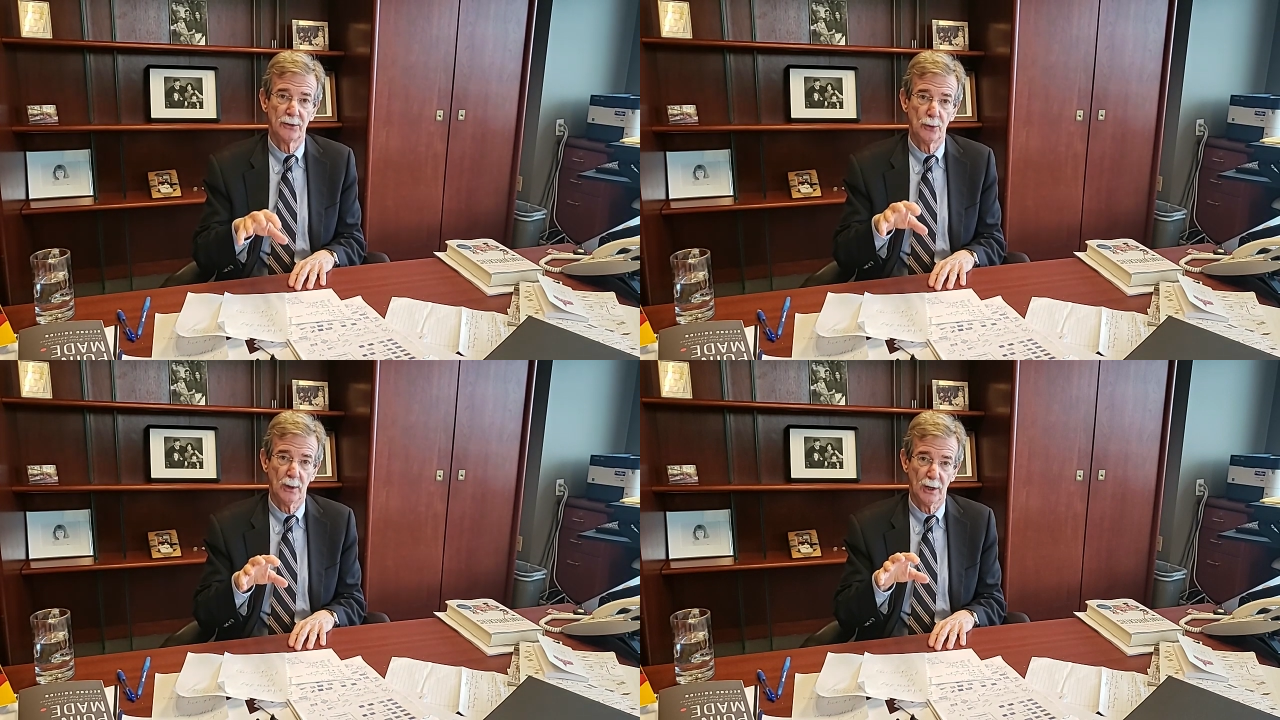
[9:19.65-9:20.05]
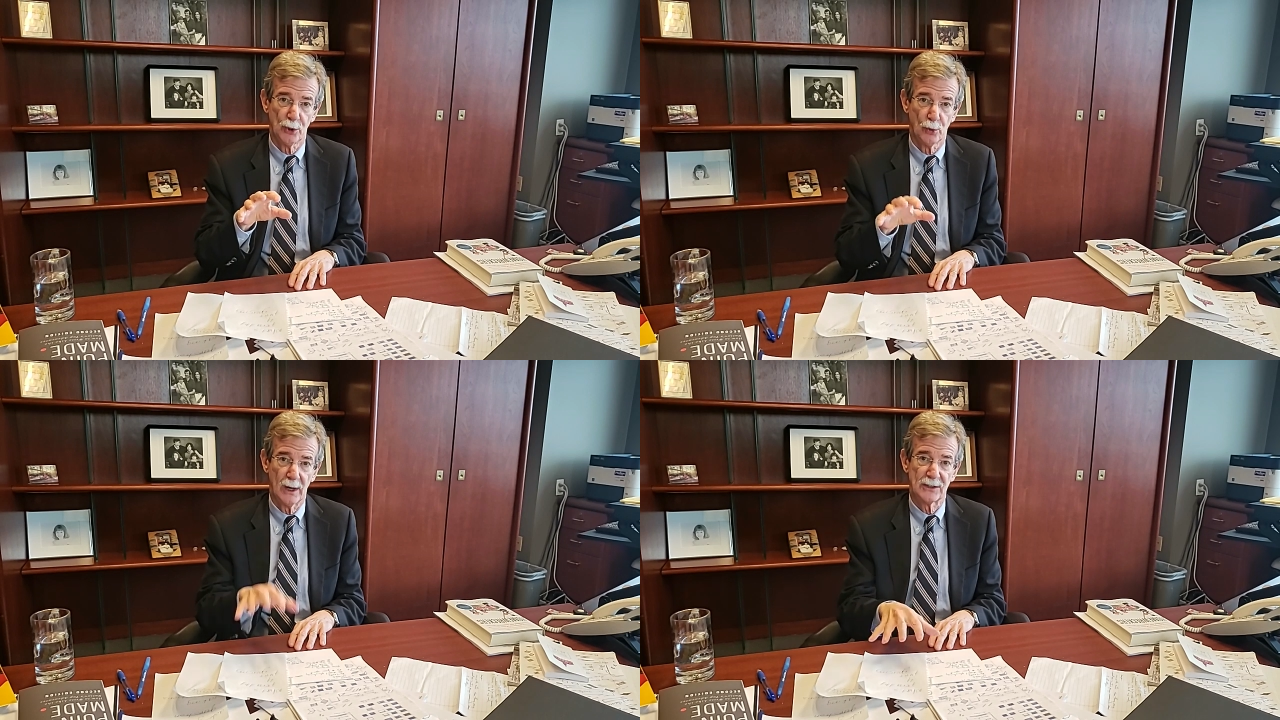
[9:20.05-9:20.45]
to
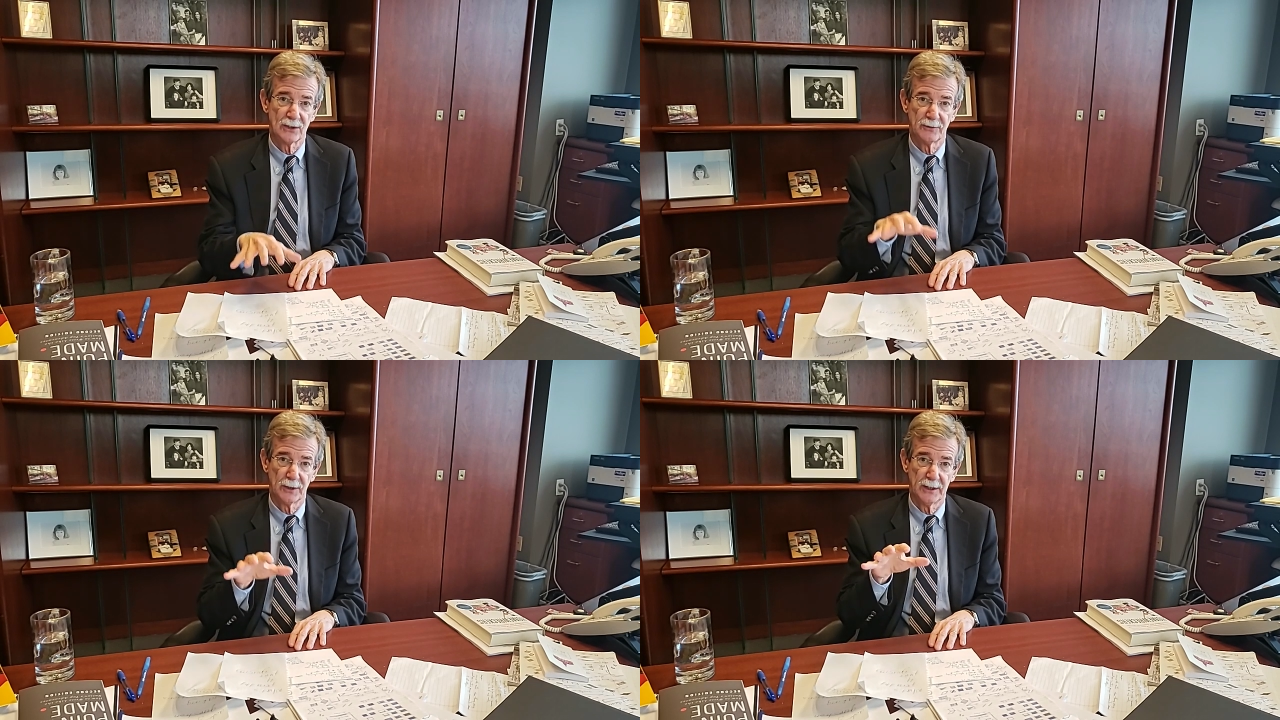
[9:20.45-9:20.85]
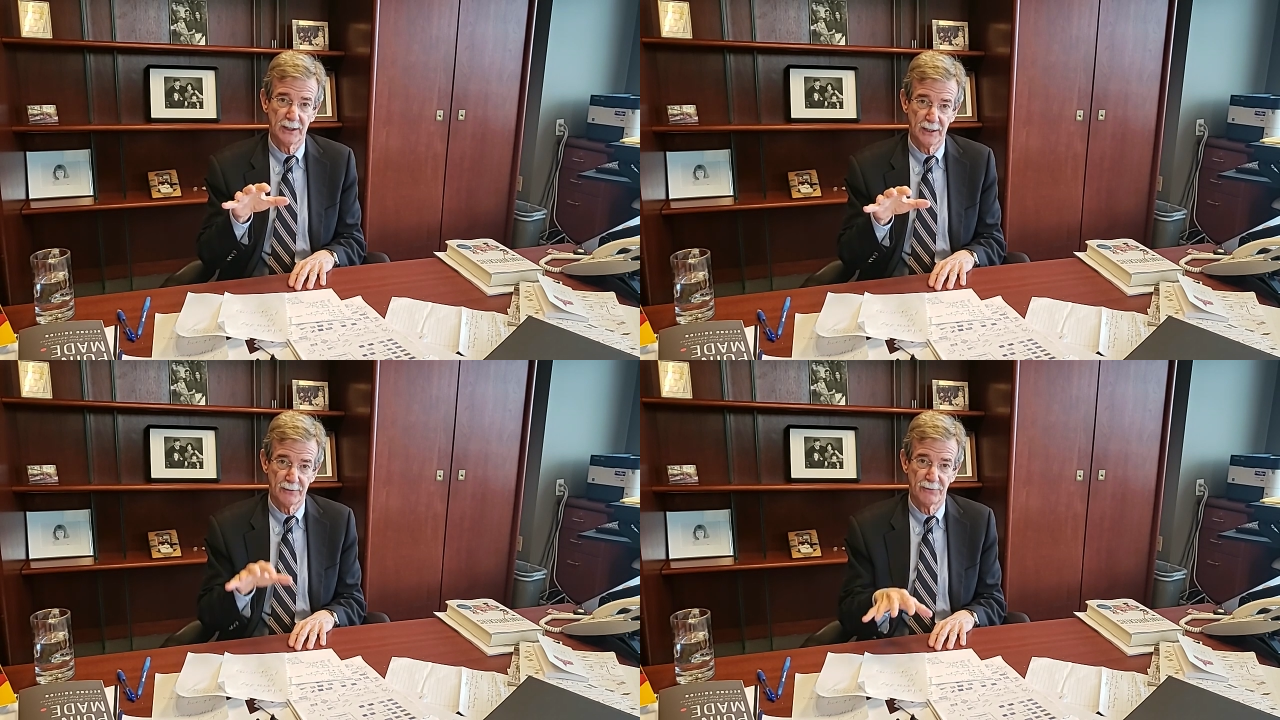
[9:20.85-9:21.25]

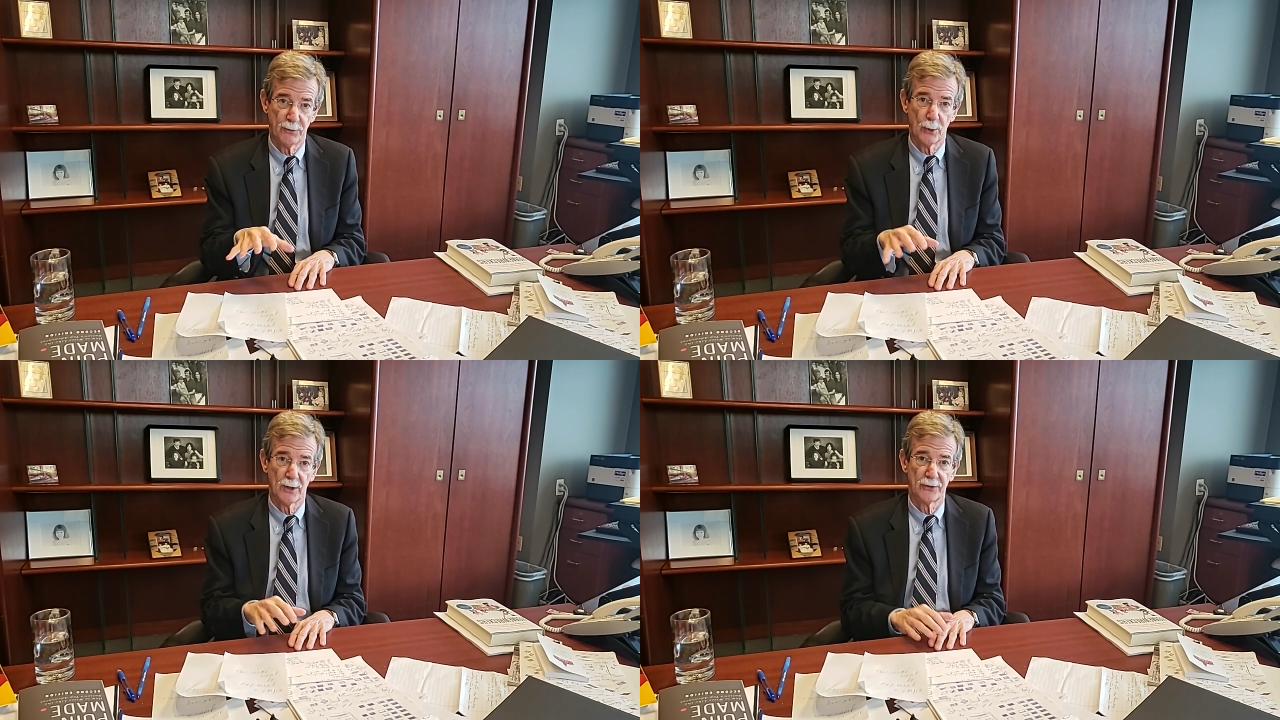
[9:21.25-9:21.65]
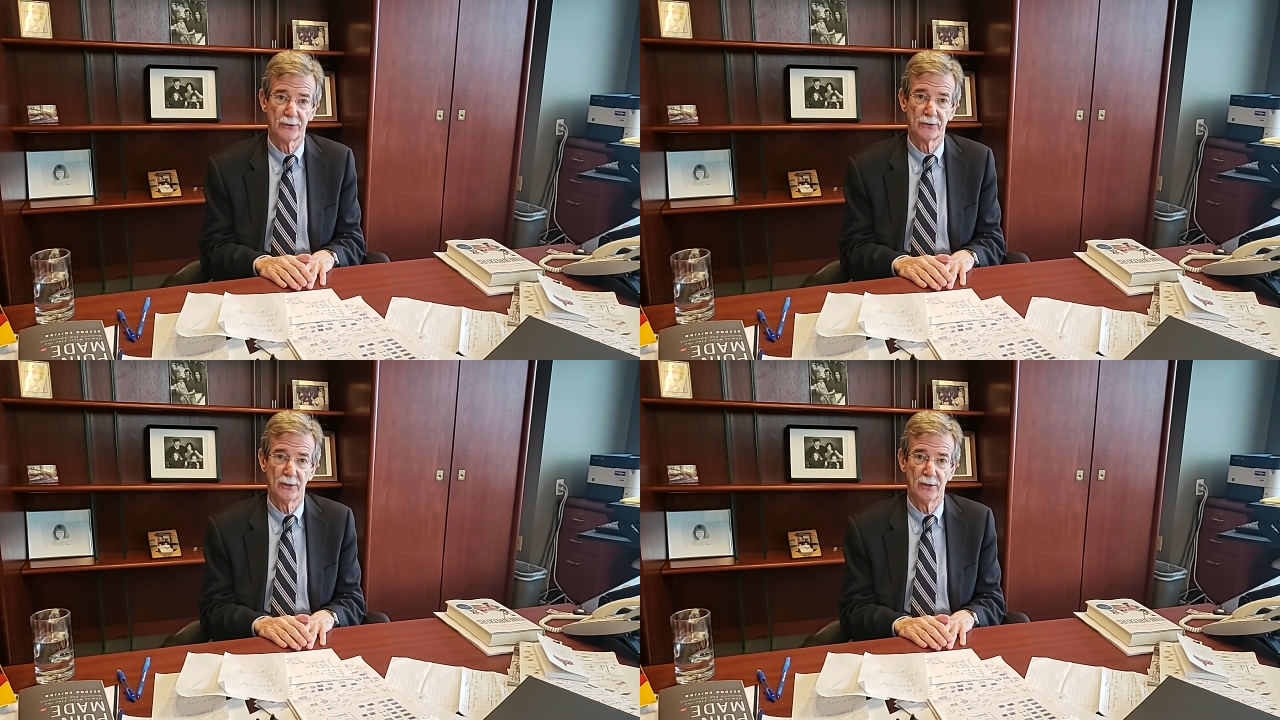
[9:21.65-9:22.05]
aggressively
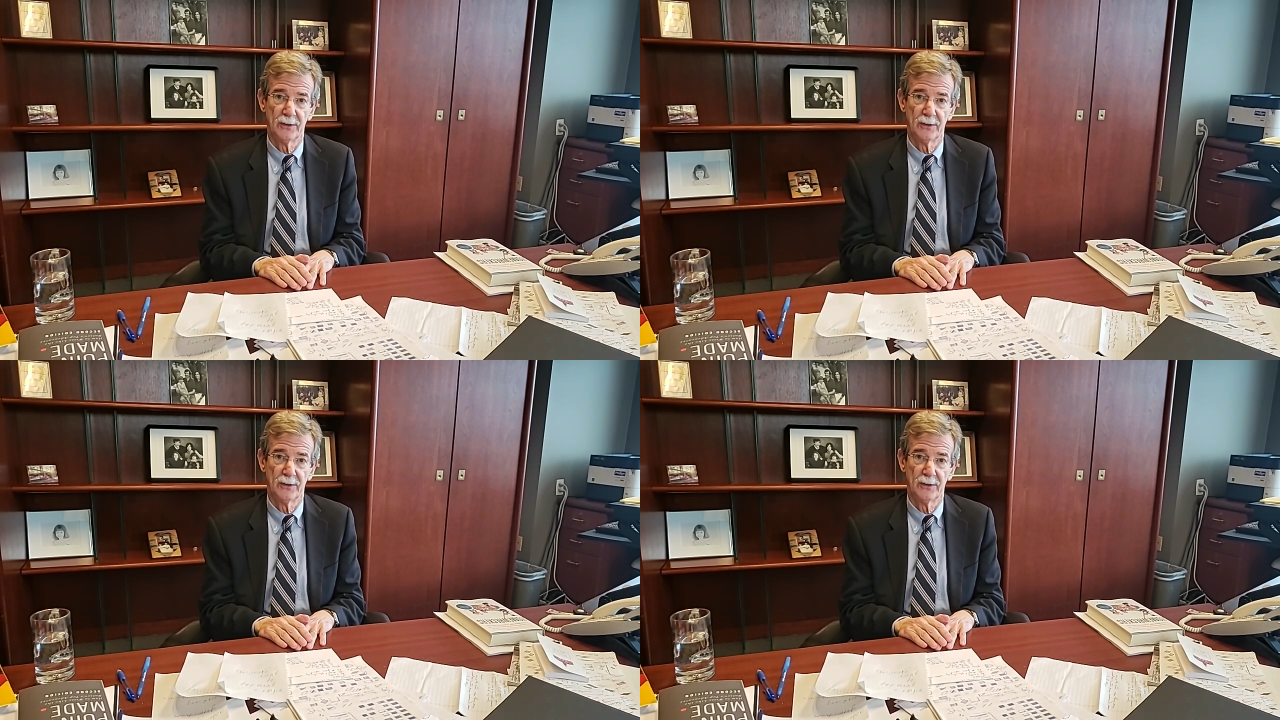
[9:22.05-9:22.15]
enforce